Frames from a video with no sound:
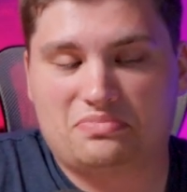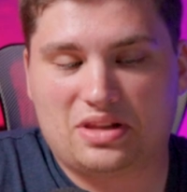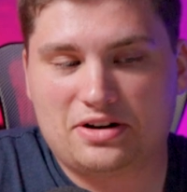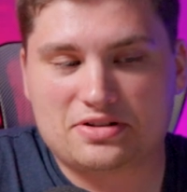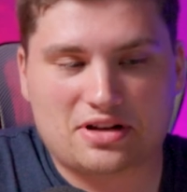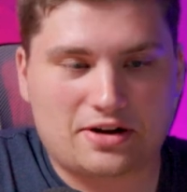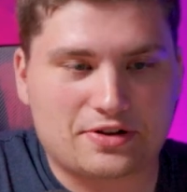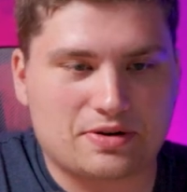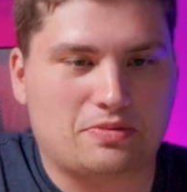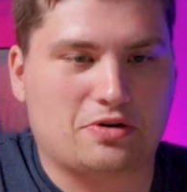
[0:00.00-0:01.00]
there's
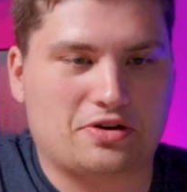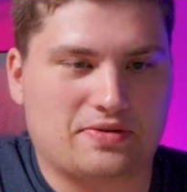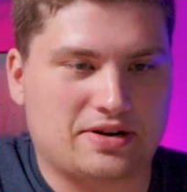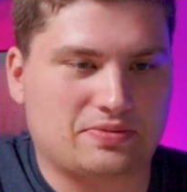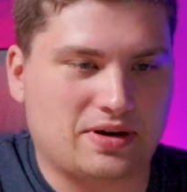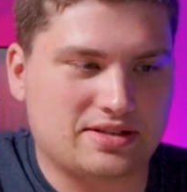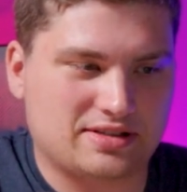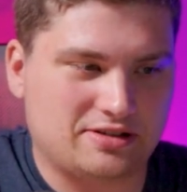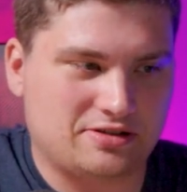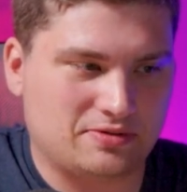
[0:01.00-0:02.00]
other more correct ways
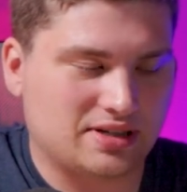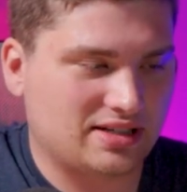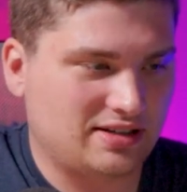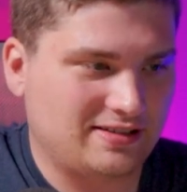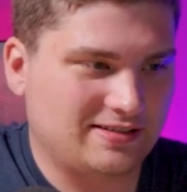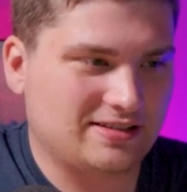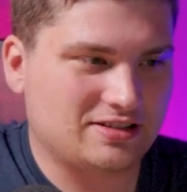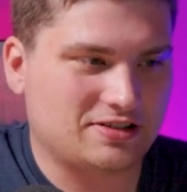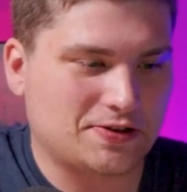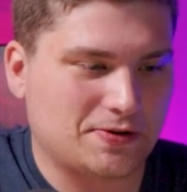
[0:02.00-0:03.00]
to do it.
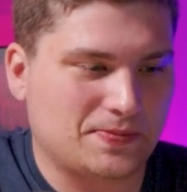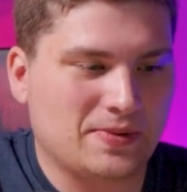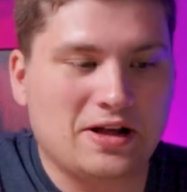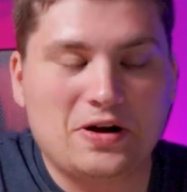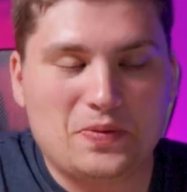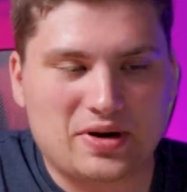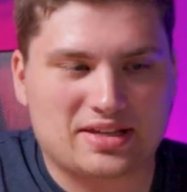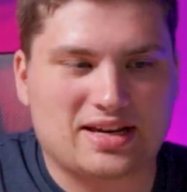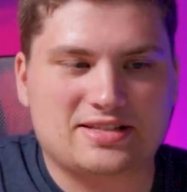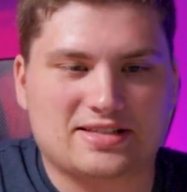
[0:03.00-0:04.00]
So
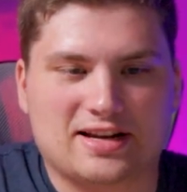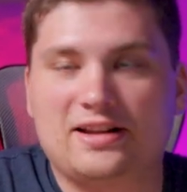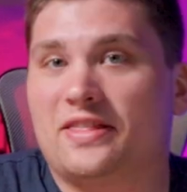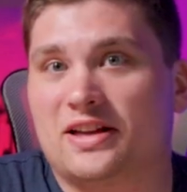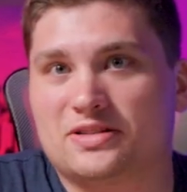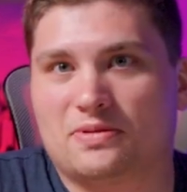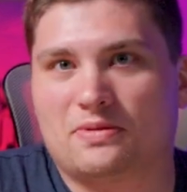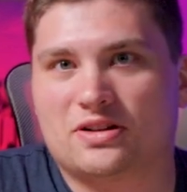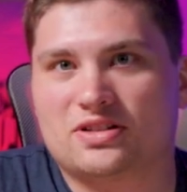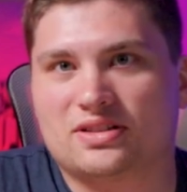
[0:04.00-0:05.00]
with that said, thanks for
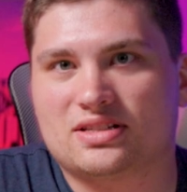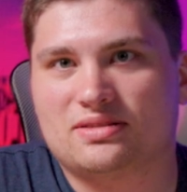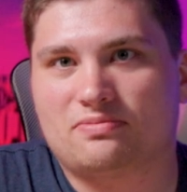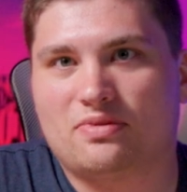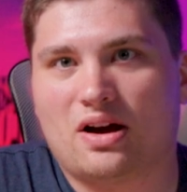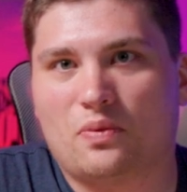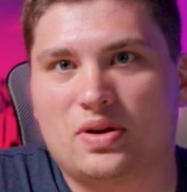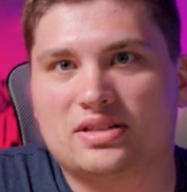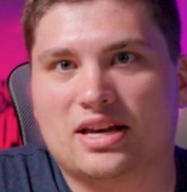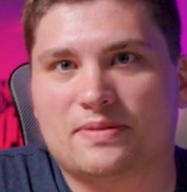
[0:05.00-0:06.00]
watching this
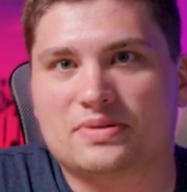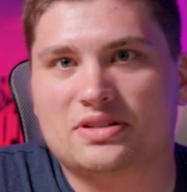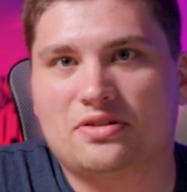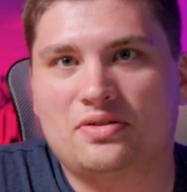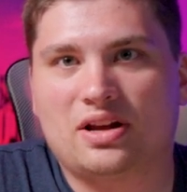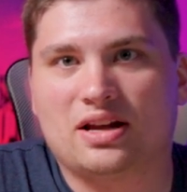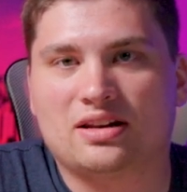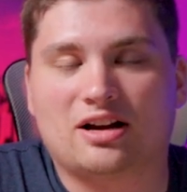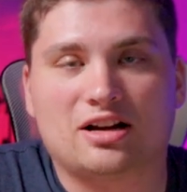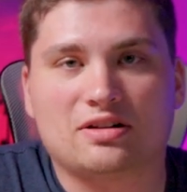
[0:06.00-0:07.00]
week's episode,
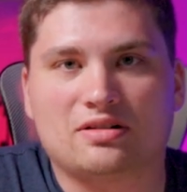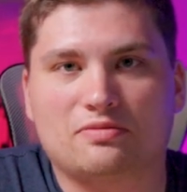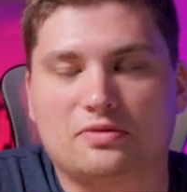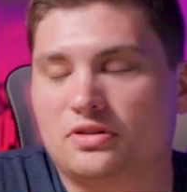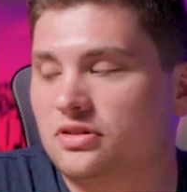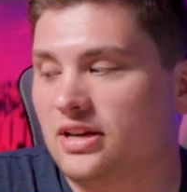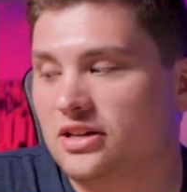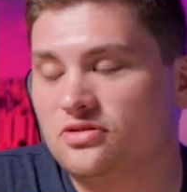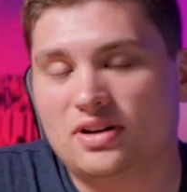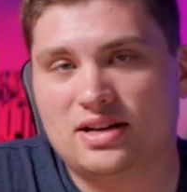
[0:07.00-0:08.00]
and I will
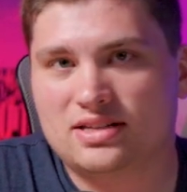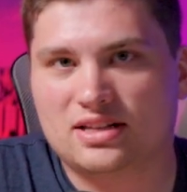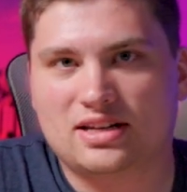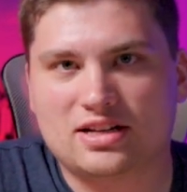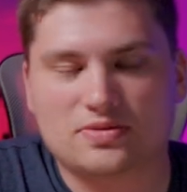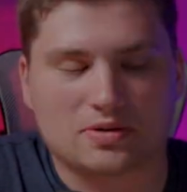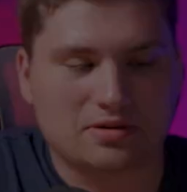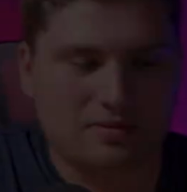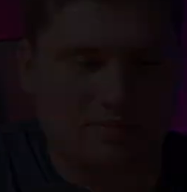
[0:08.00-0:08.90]
catch you guys in the next one.